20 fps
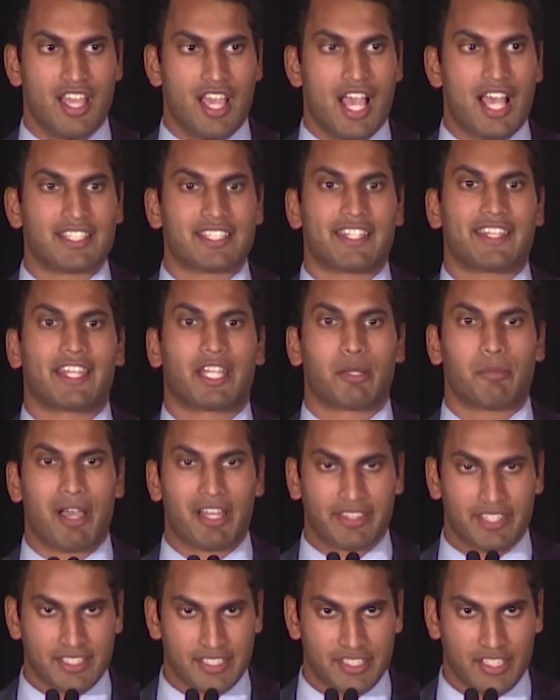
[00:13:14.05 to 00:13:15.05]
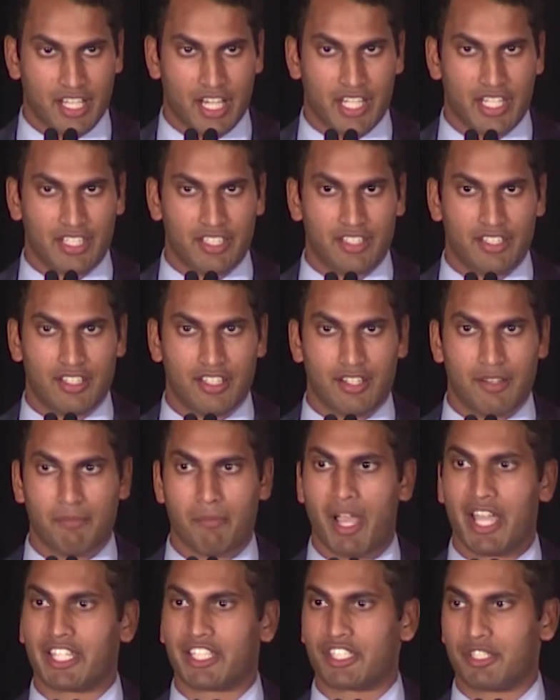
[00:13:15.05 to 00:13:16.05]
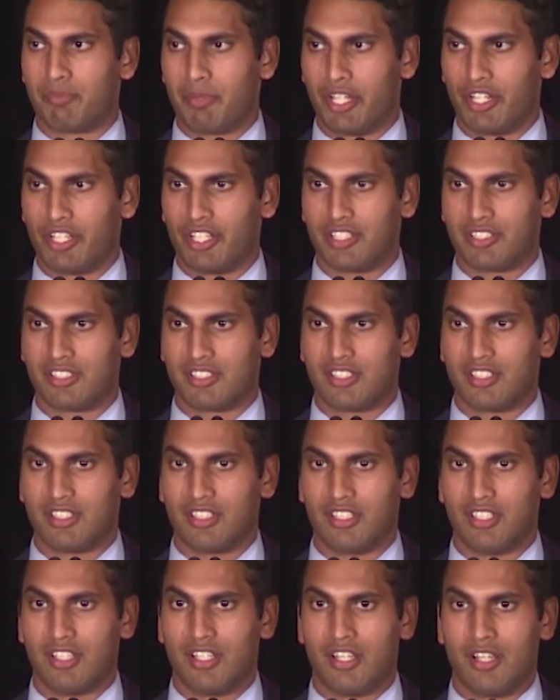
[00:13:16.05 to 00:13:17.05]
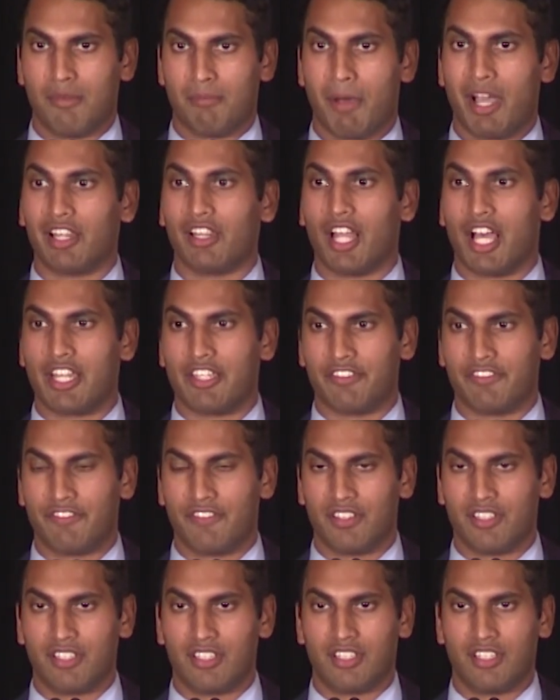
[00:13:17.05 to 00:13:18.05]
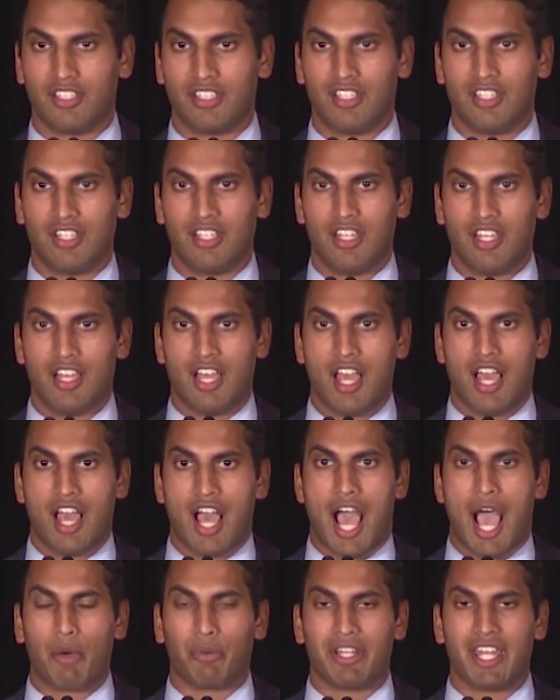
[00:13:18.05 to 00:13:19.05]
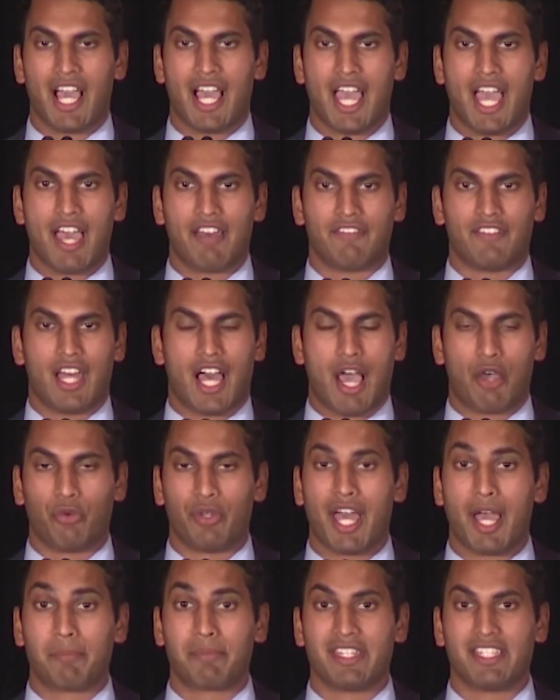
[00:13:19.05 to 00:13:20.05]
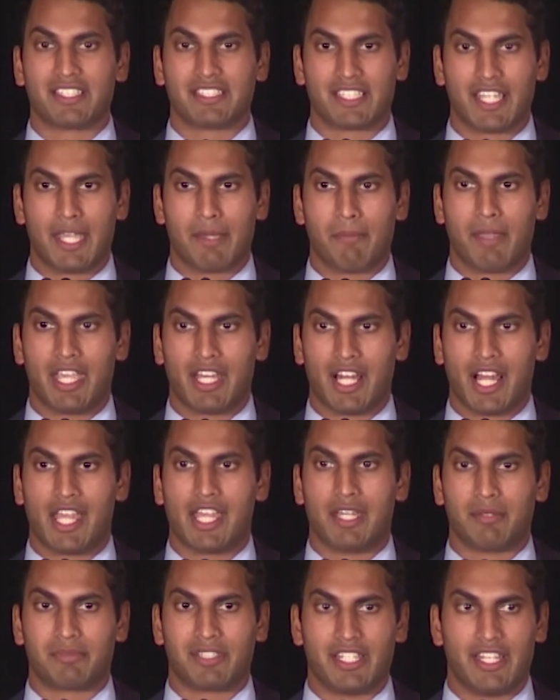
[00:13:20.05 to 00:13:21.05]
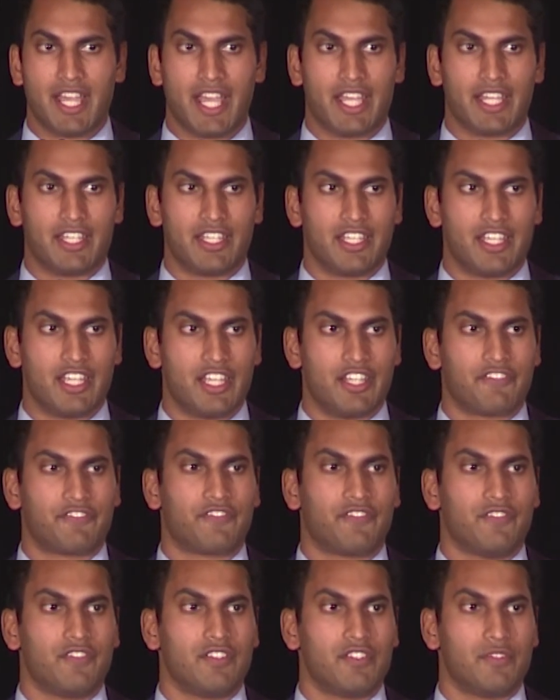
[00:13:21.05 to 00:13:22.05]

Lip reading: As I think about this night, my experience, my life, I would not be the same man I am today if